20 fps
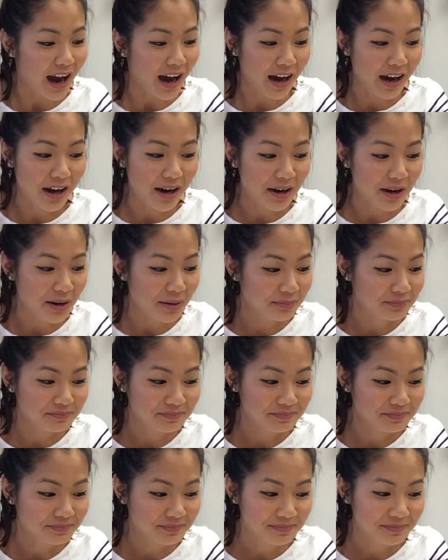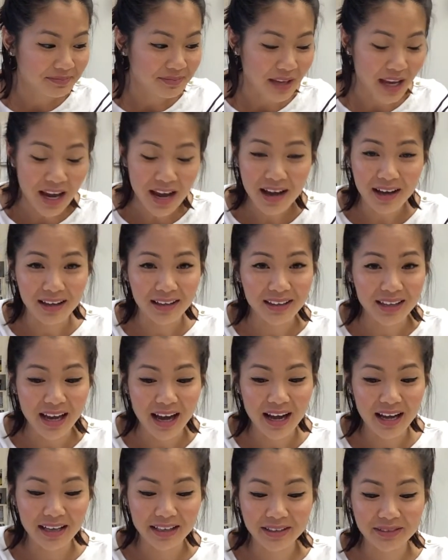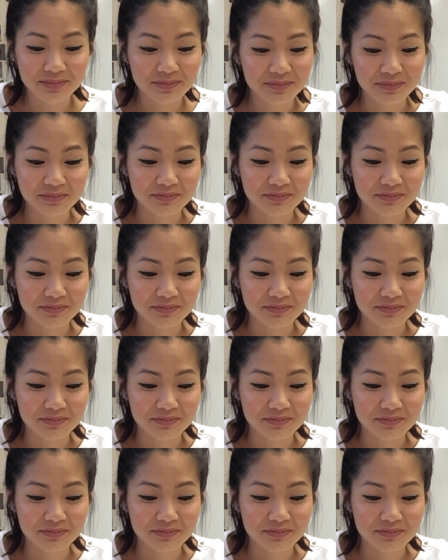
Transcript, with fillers: Um, yeah, I,